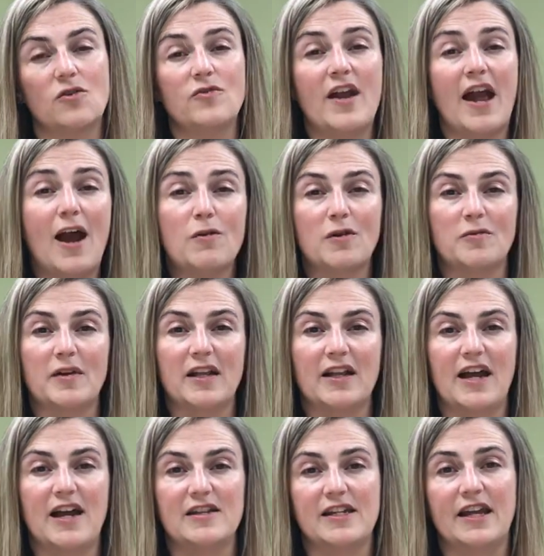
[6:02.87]
So now we're
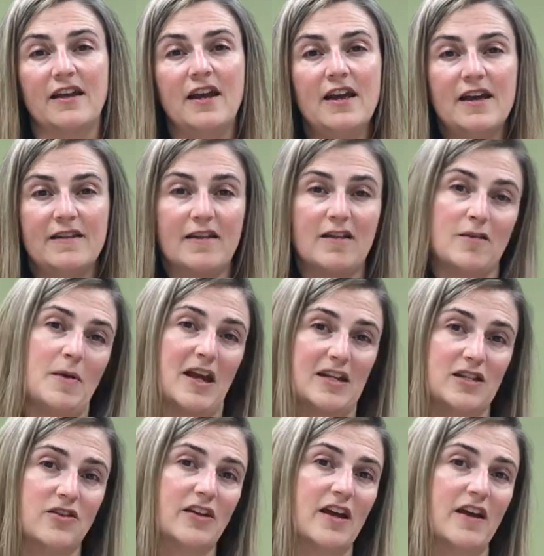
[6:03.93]
realizing the
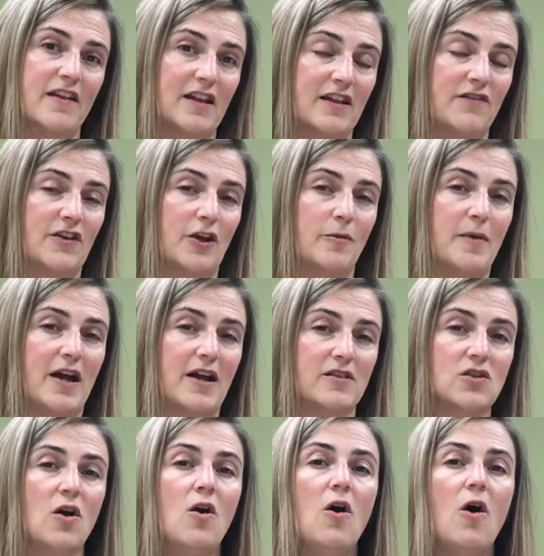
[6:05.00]
bacteria that live in our
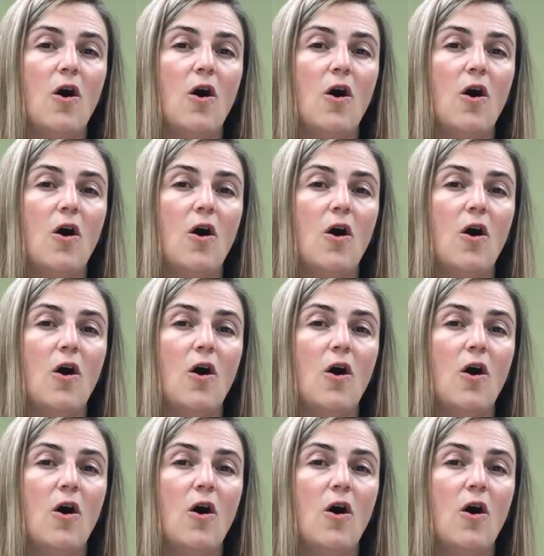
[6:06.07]
bowels